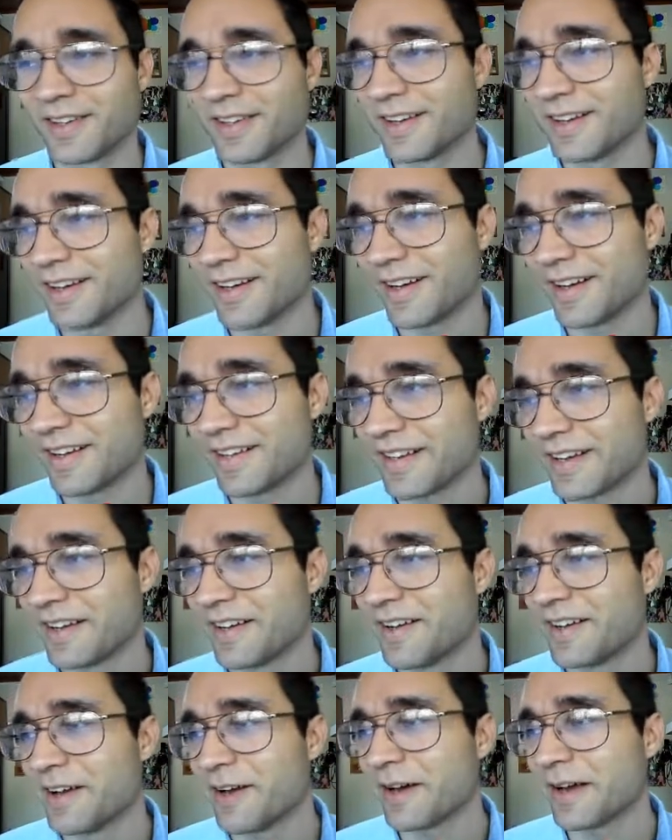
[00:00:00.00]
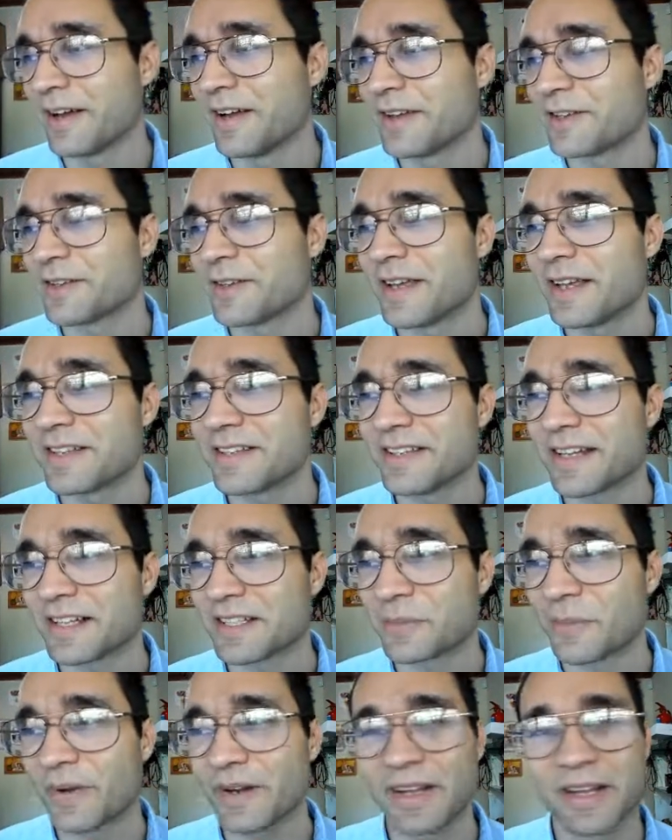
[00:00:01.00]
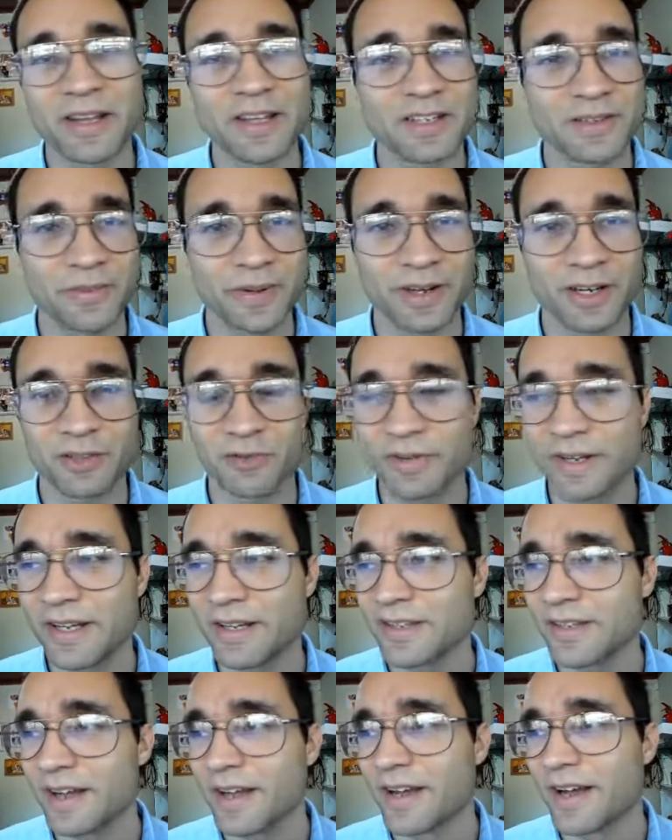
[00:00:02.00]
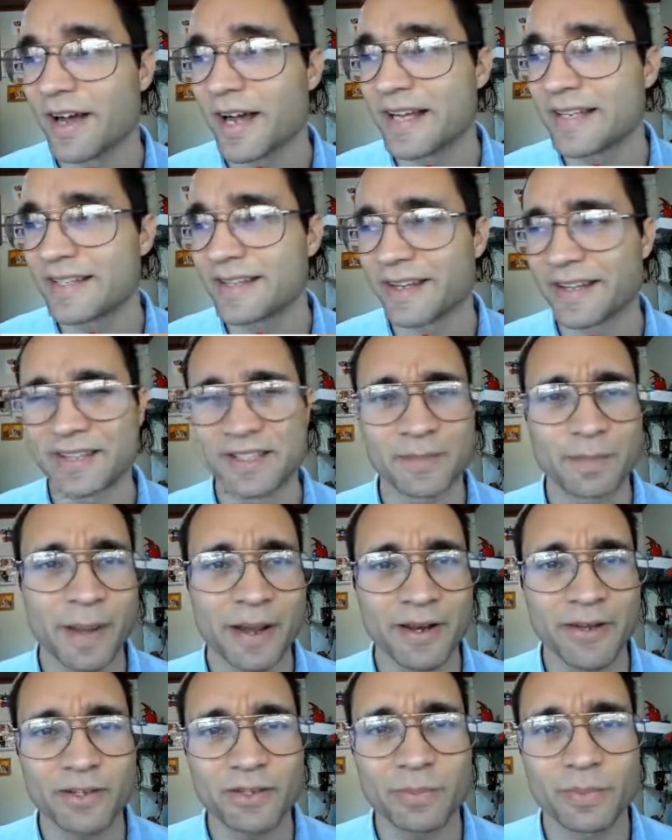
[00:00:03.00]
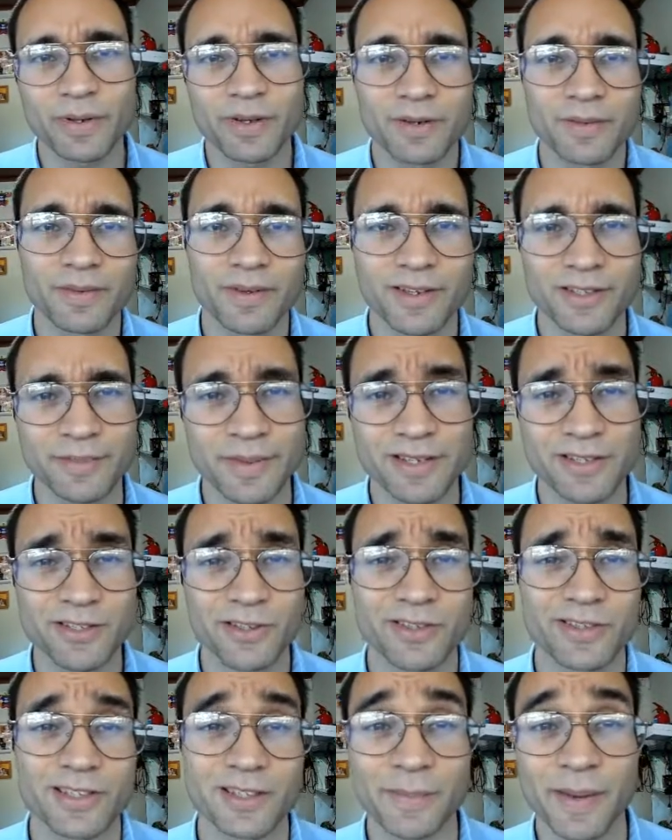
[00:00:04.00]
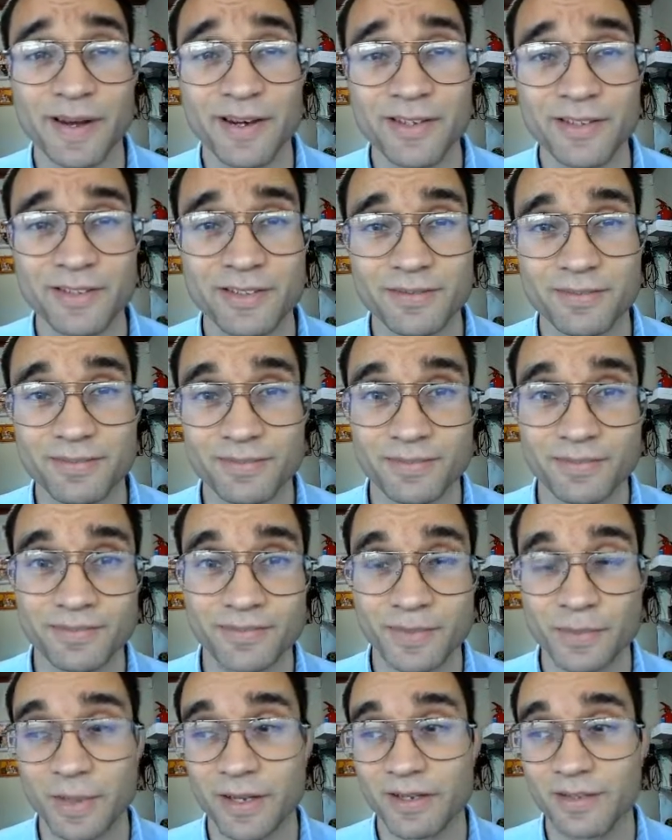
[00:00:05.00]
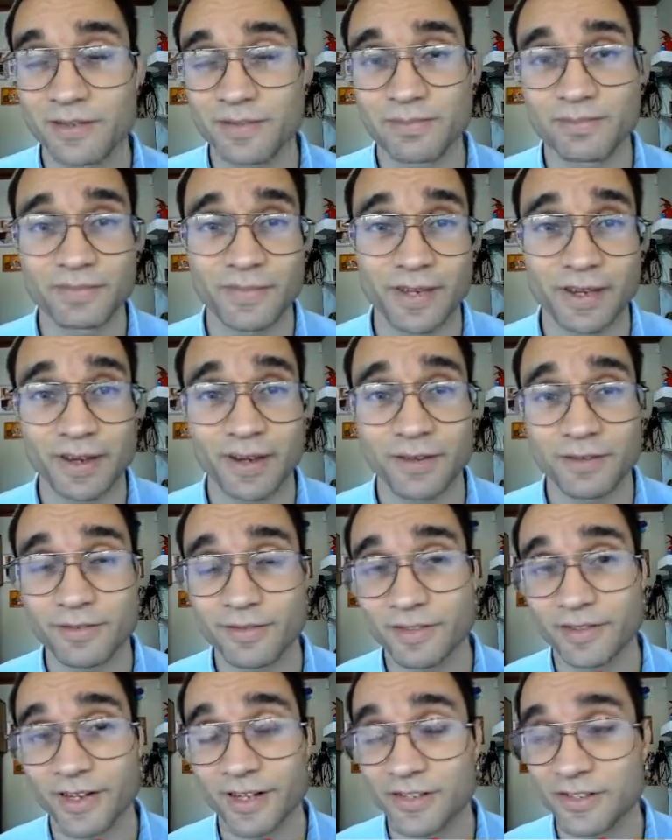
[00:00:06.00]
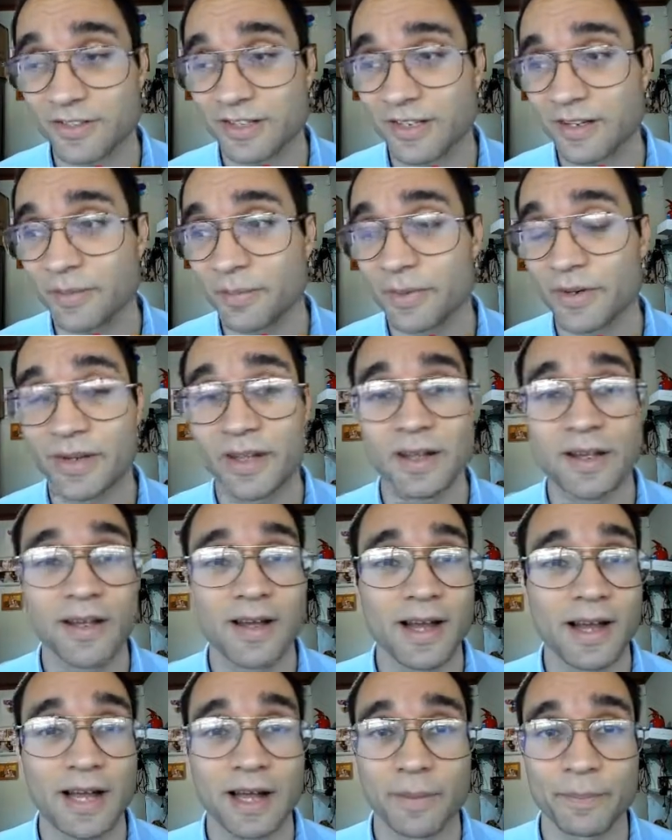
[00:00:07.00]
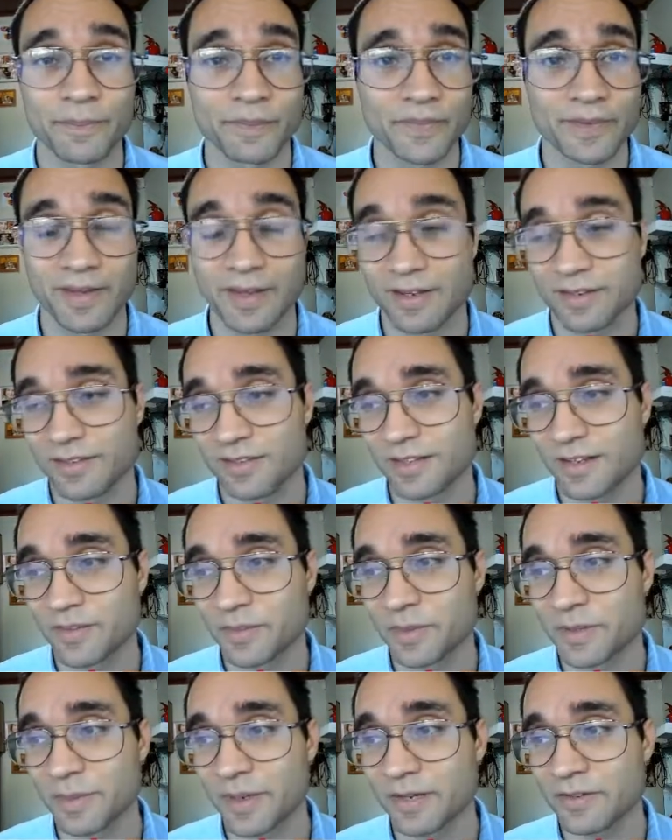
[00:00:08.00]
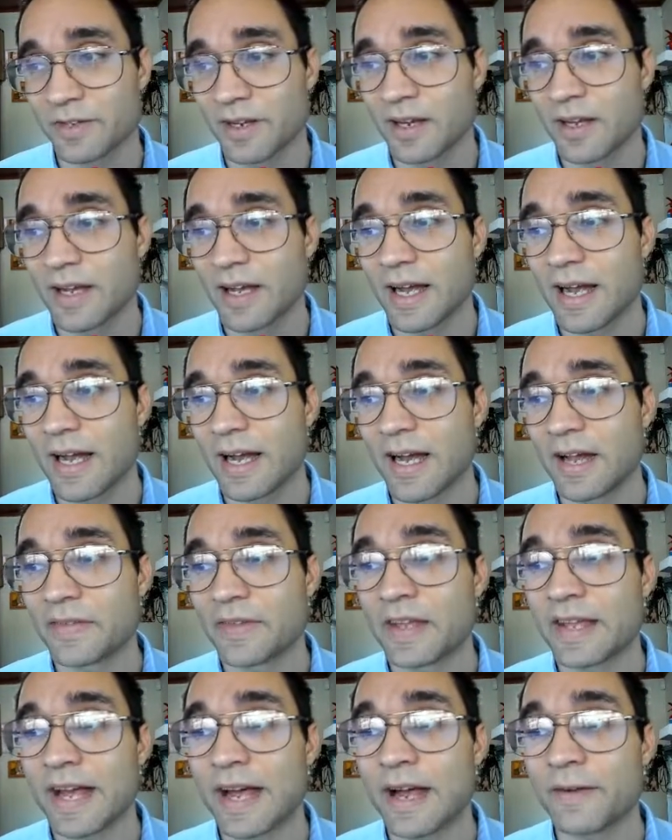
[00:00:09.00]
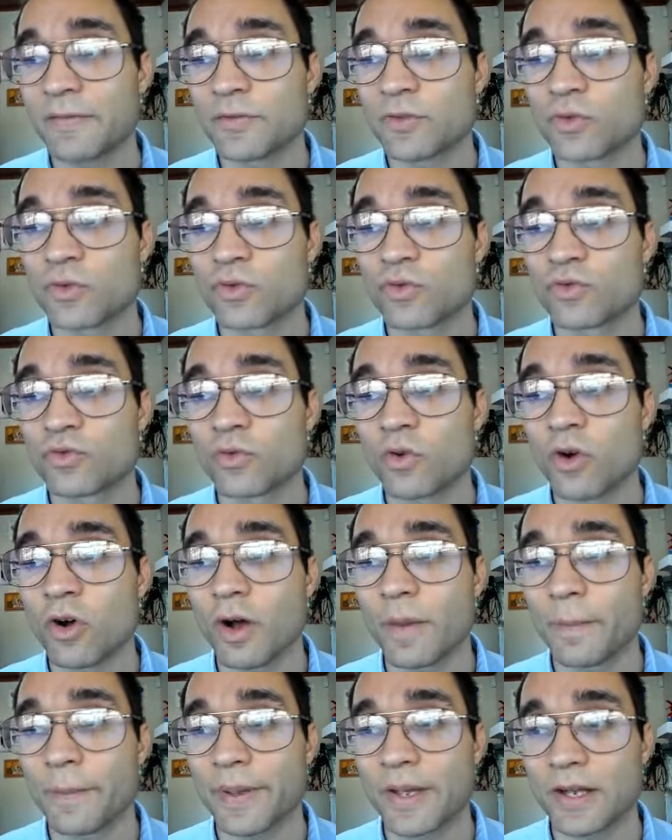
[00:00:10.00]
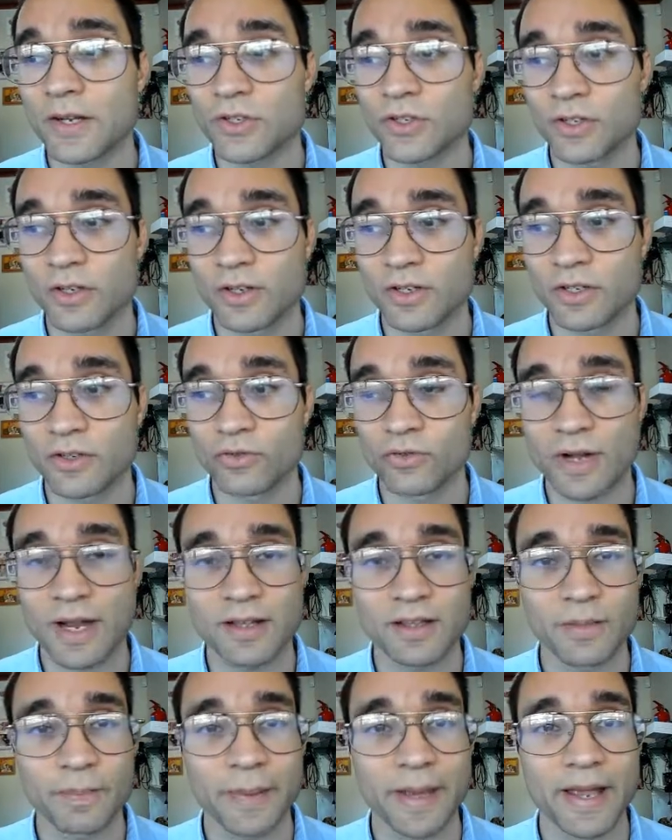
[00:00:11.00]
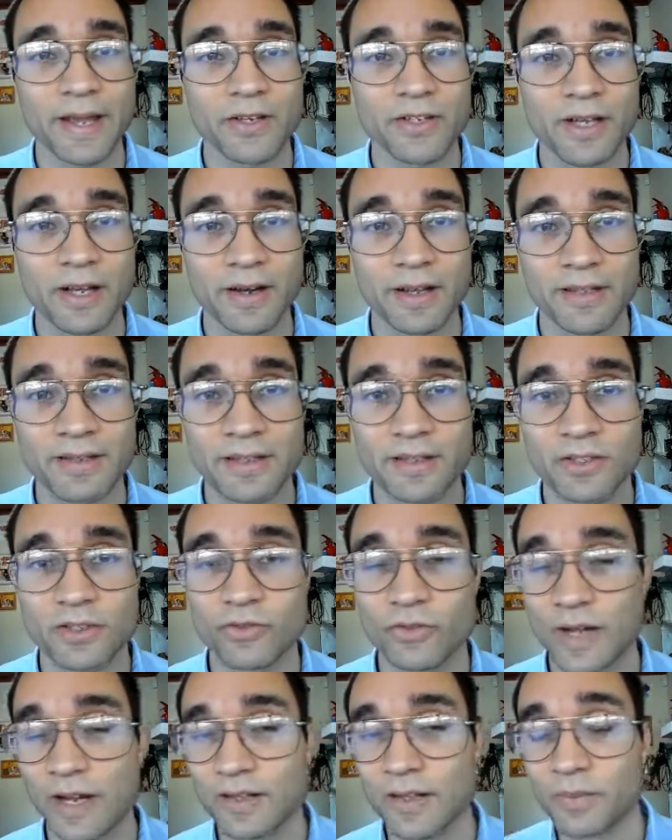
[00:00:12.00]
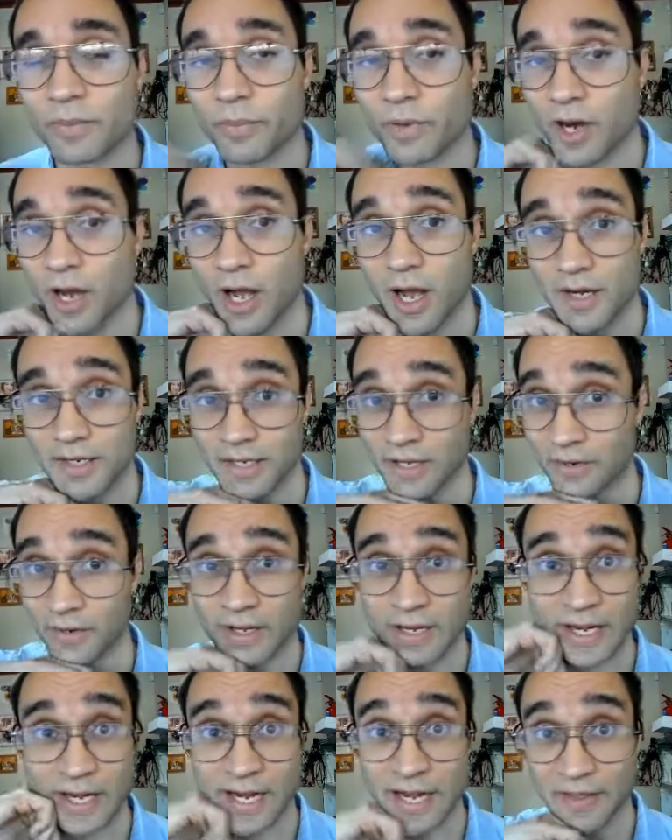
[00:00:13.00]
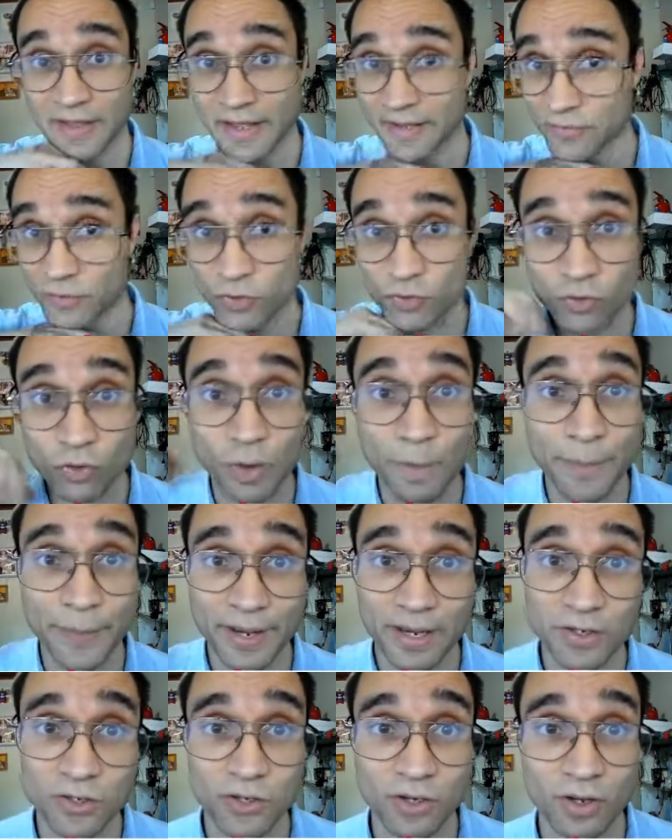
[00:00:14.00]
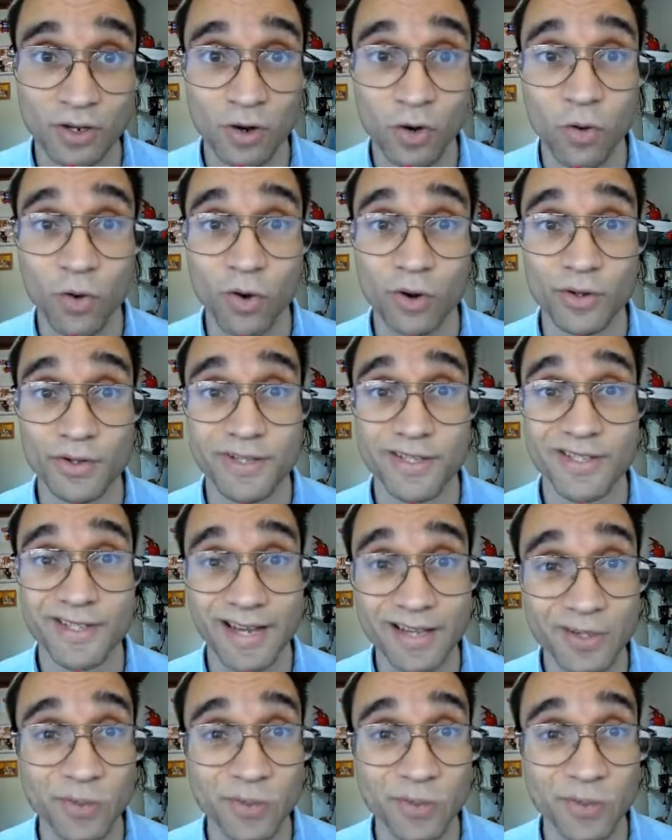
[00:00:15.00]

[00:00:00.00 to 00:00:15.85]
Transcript: Uh, yeah. Okay. So here's the next one. Here's we're going to read. I said it in Spanish, but because my students are Spanish, speakers here in Argentina, but um, it doesn't have to be Spanish. And they have to draw a picture. You drag the page down like this, you drag the card down, and they have to draw a picture or say the